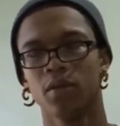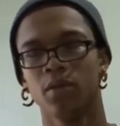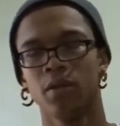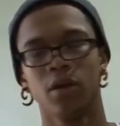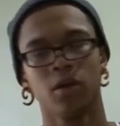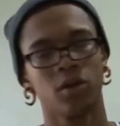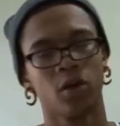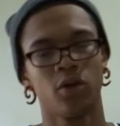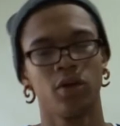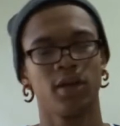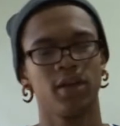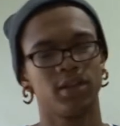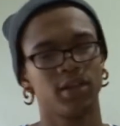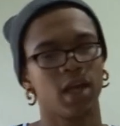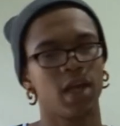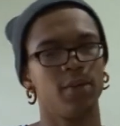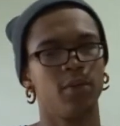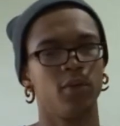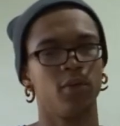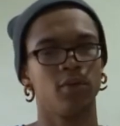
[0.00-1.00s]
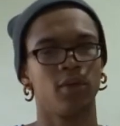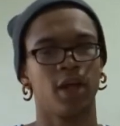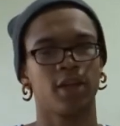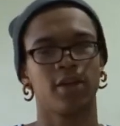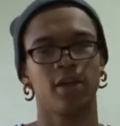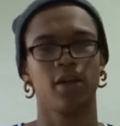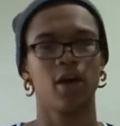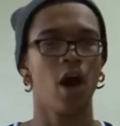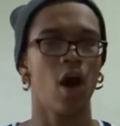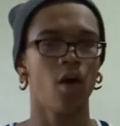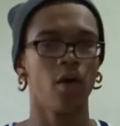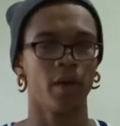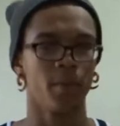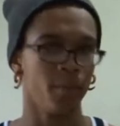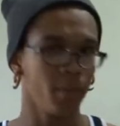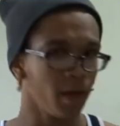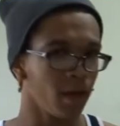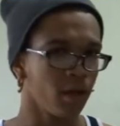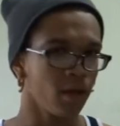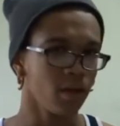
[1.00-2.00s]
learning disabled, like they're
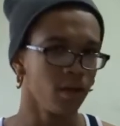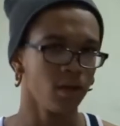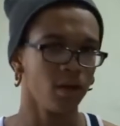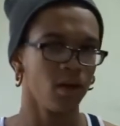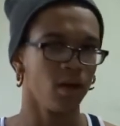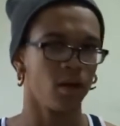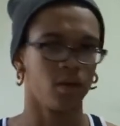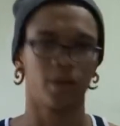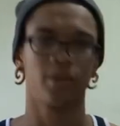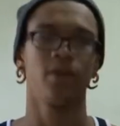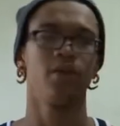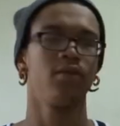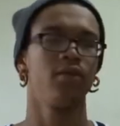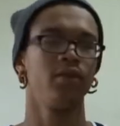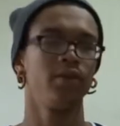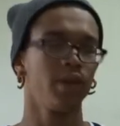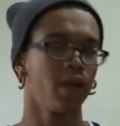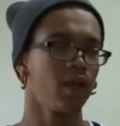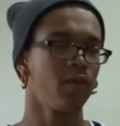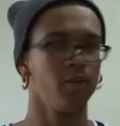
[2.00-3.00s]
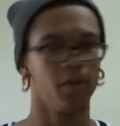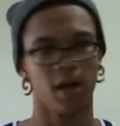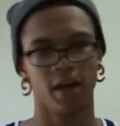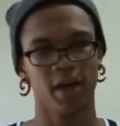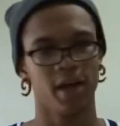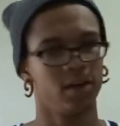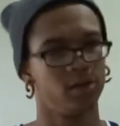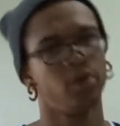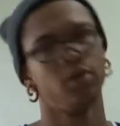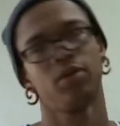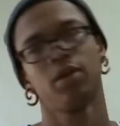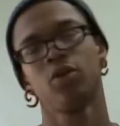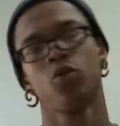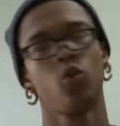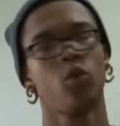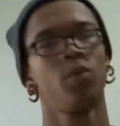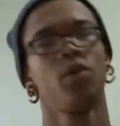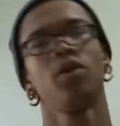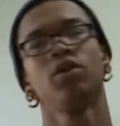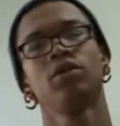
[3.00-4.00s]
calling me, you know, they're telling me I can't learn like a
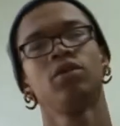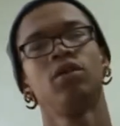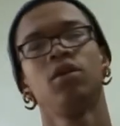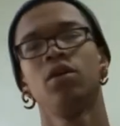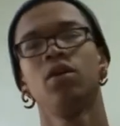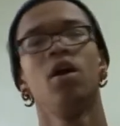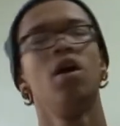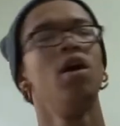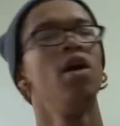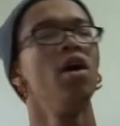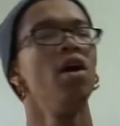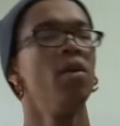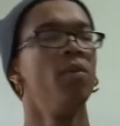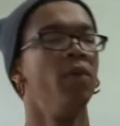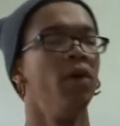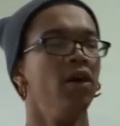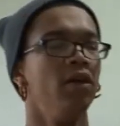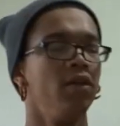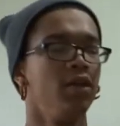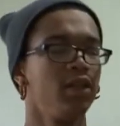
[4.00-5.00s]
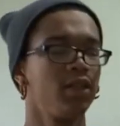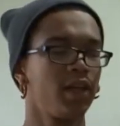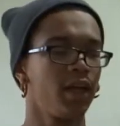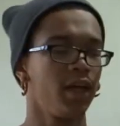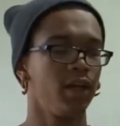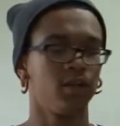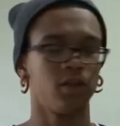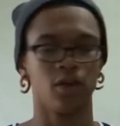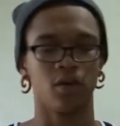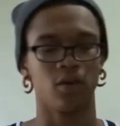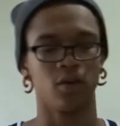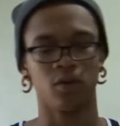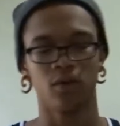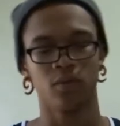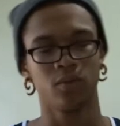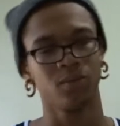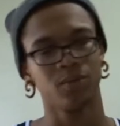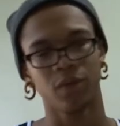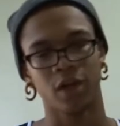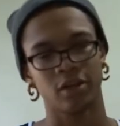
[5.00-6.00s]
normal person, you know, but these kids are
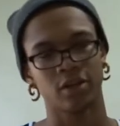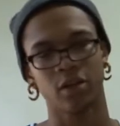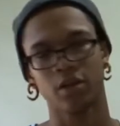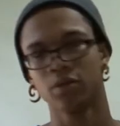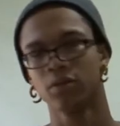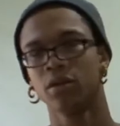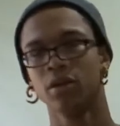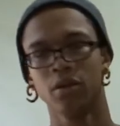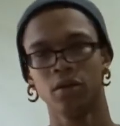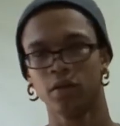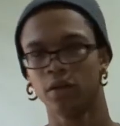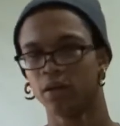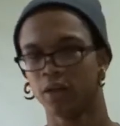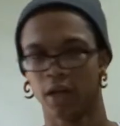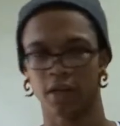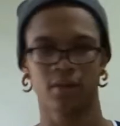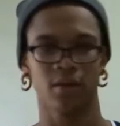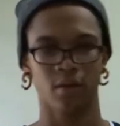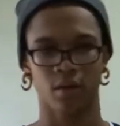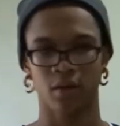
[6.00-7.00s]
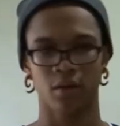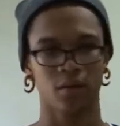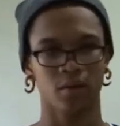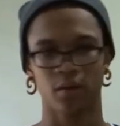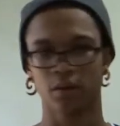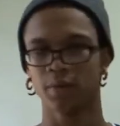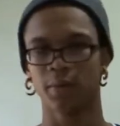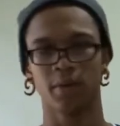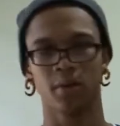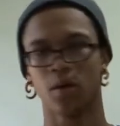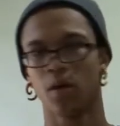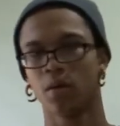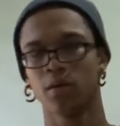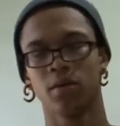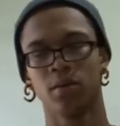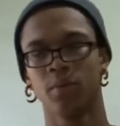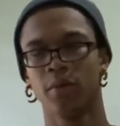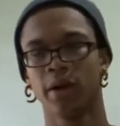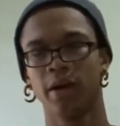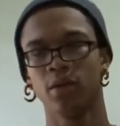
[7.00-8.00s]
like, they're literally like, there's something wrong
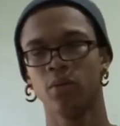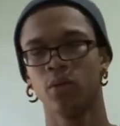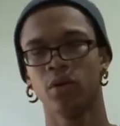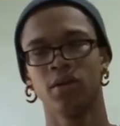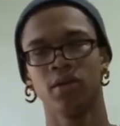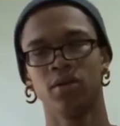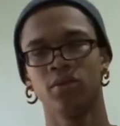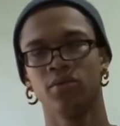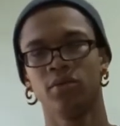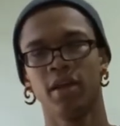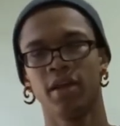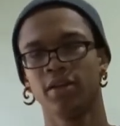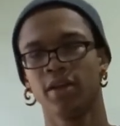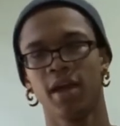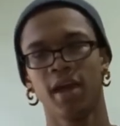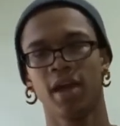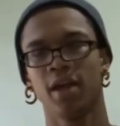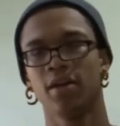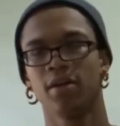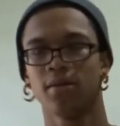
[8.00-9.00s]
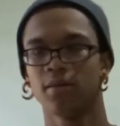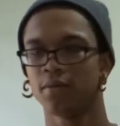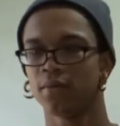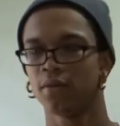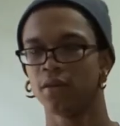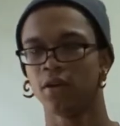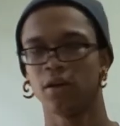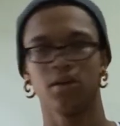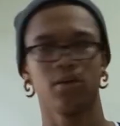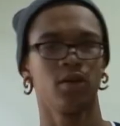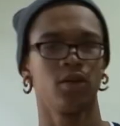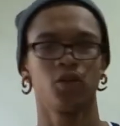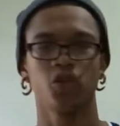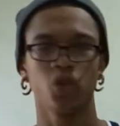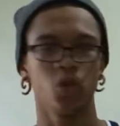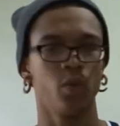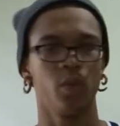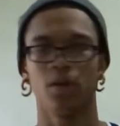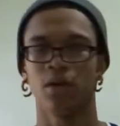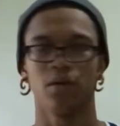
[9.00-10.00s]
in their brains where they can't, they're
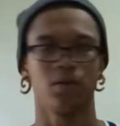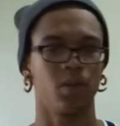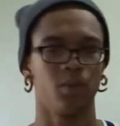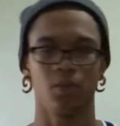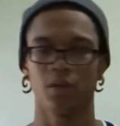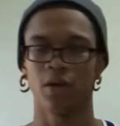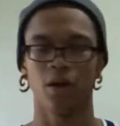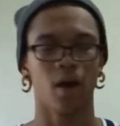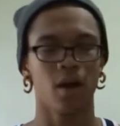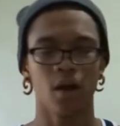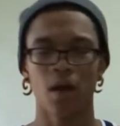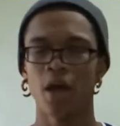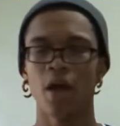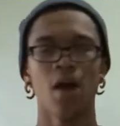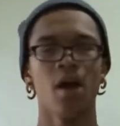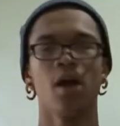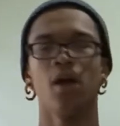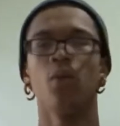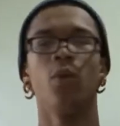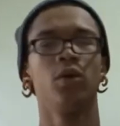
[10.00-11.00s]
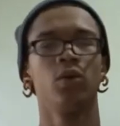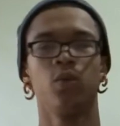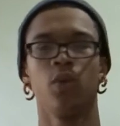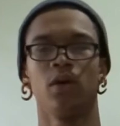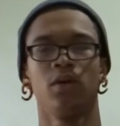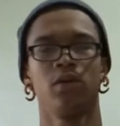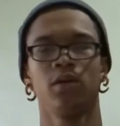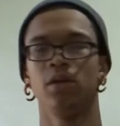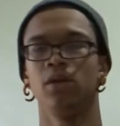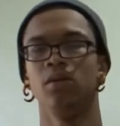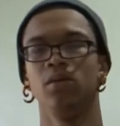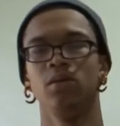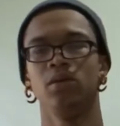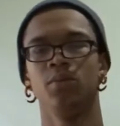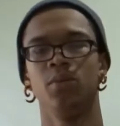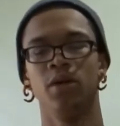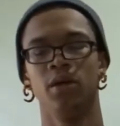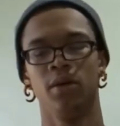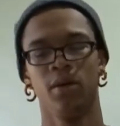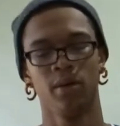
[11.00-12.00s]
stupid or something, you know, I don't know what word to
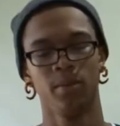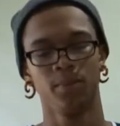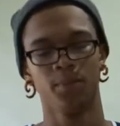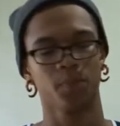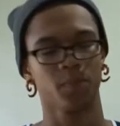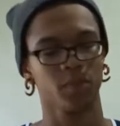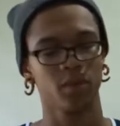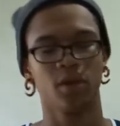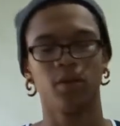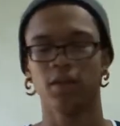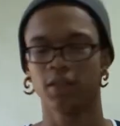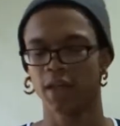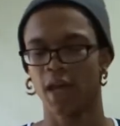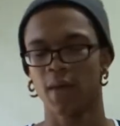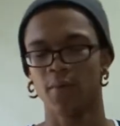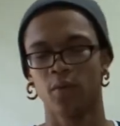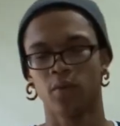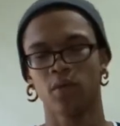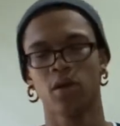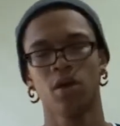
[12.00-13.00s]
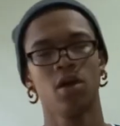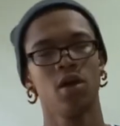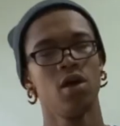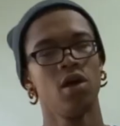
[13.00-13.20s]
use, but they're disabled.